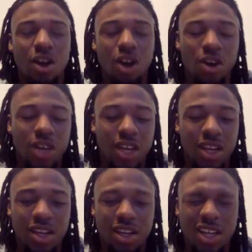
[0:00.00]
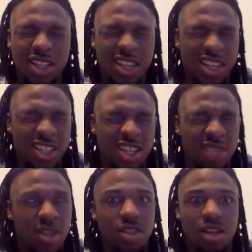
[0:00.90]
oh yeah, I talk I talk
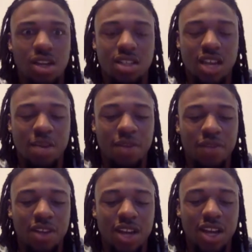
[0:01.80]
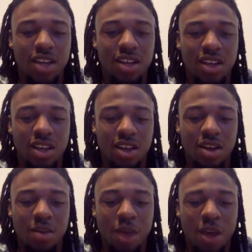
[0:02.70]
about this all the time. I feel like
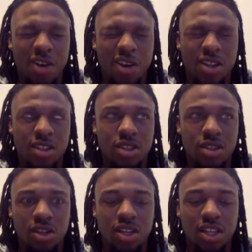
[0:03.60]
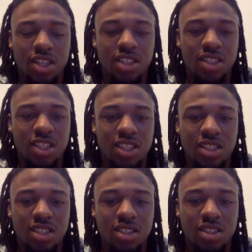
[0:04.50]
my greatest strength is
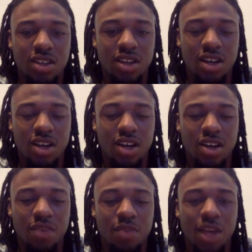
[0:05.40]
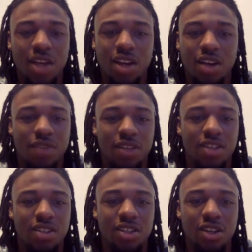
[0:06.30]
just uh, my
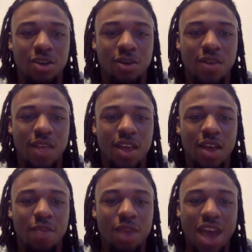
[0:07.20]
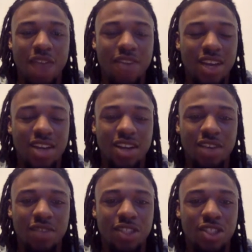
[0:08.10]
confidence. You know, having that
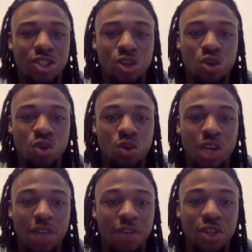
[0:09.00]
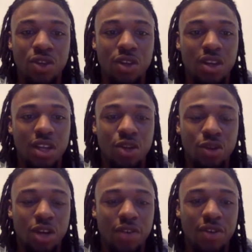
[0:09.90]
confidence to do whatever you do
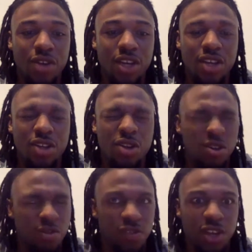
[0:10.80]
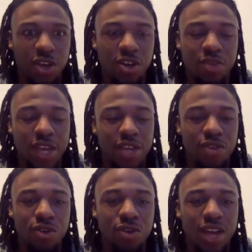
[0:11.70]
whatever you think you do on the field. It makes you
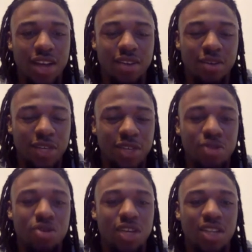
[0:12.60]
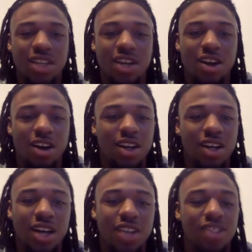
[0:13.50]
do like make you do things that are
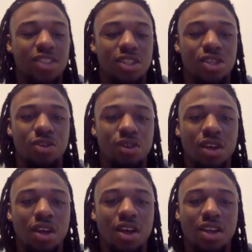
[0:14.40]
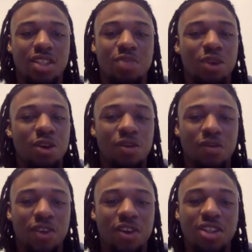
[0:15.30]
unconscious to you. Just being on
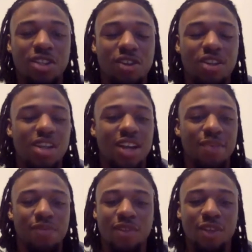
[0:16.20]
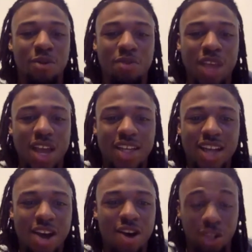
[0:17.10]
the field, it just feels like you're blacked
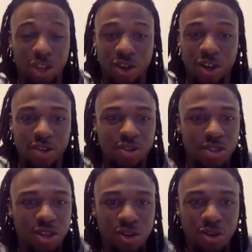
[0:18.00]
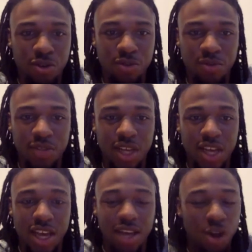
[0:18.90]
out, you're in your zone,
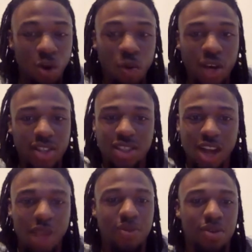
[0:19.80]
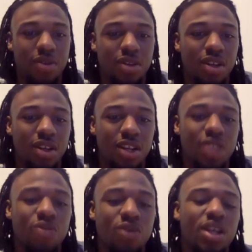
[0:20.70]
and no one can stop you.
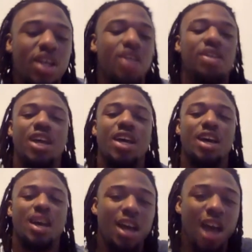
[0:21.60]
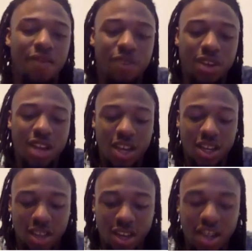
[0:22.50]
That's one thing that I feel
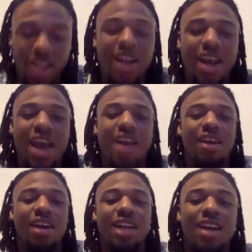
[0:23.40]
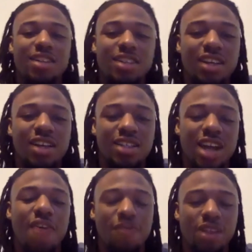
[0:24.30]
like a lot of a lot of
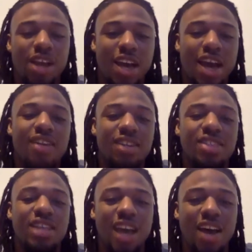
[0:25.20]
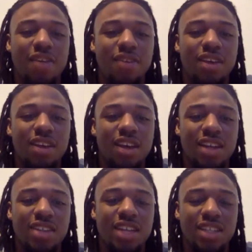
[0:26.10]
top flight athletes have
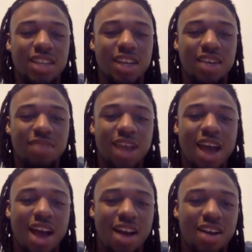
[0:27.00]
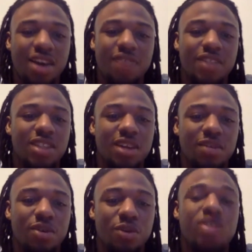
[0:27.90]
is that that that high confidence
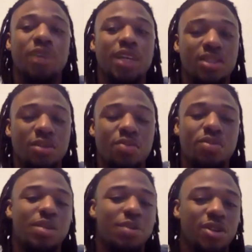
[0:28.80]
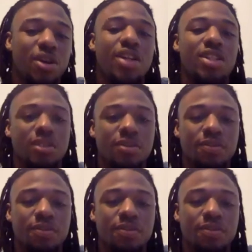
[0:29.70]
level, which makes them some of the greatest.